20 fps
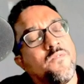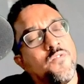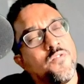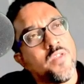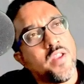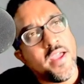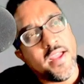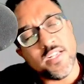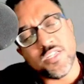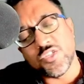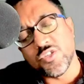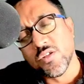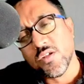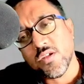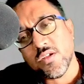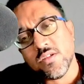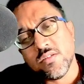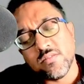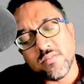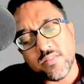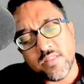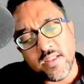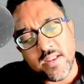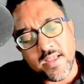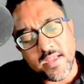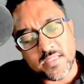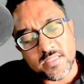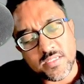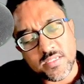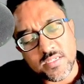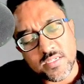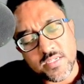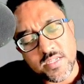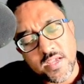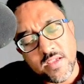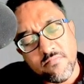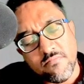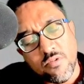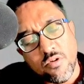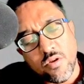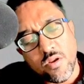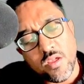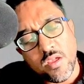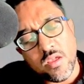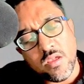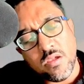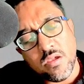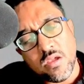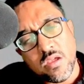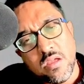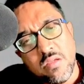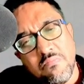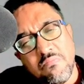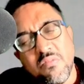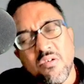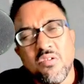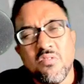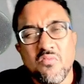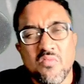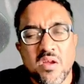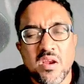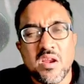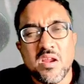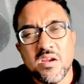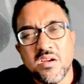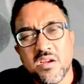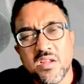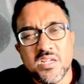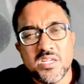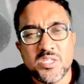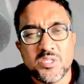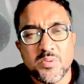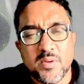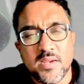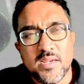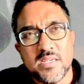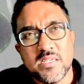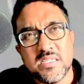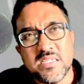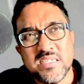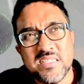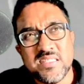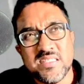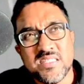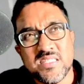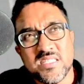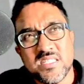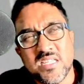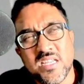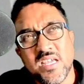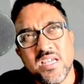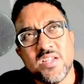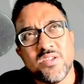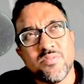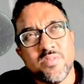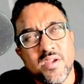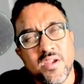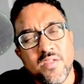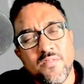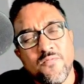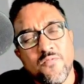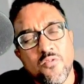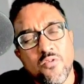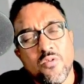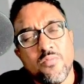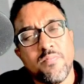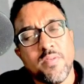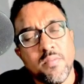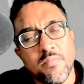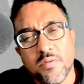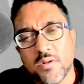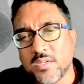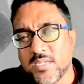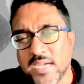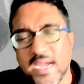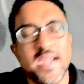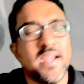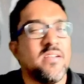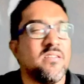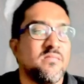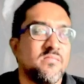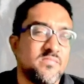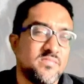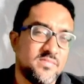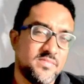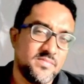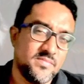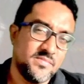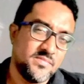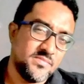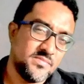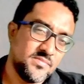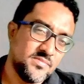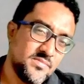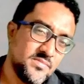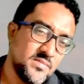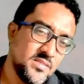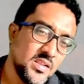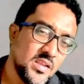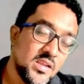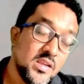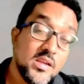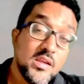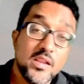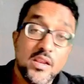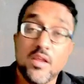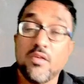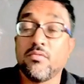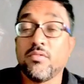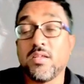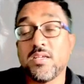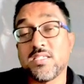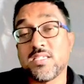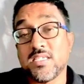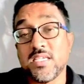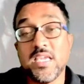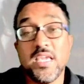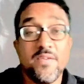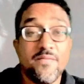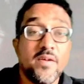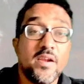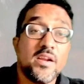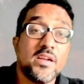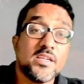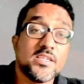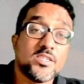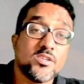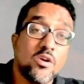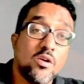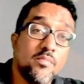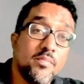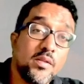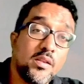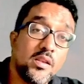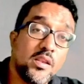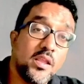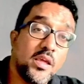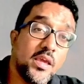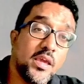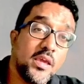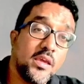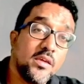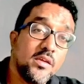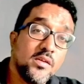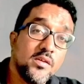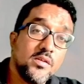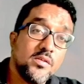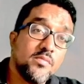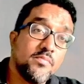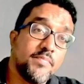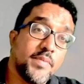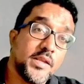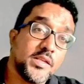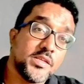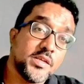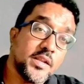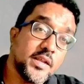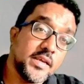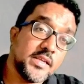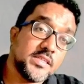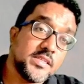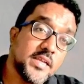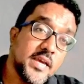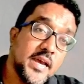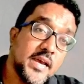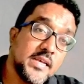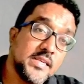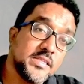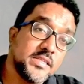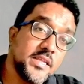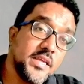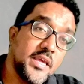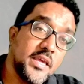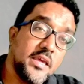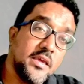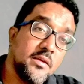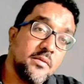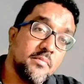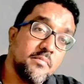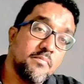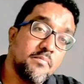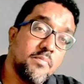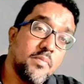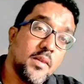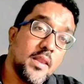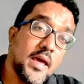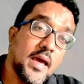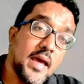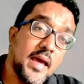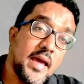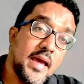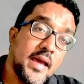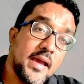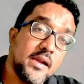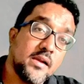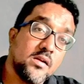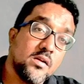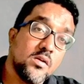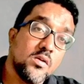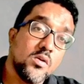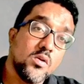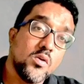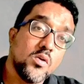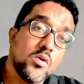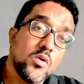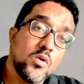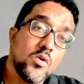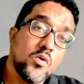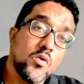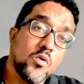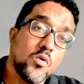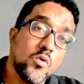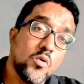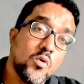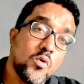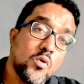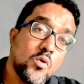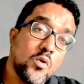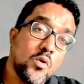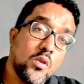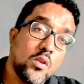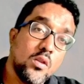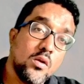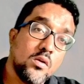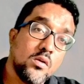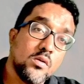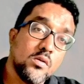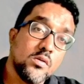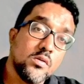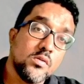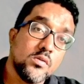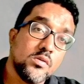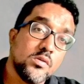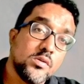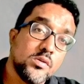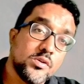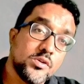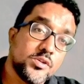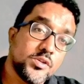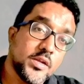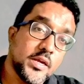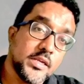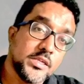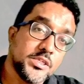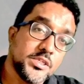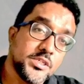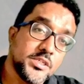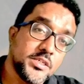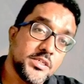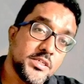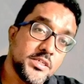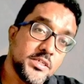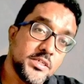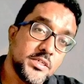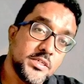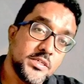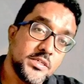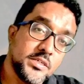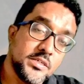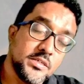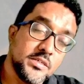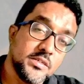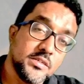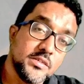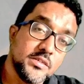for the night, the next day morning, about 123-124 people died. Now, this event is commonly picturized as the Black Hole Tragedy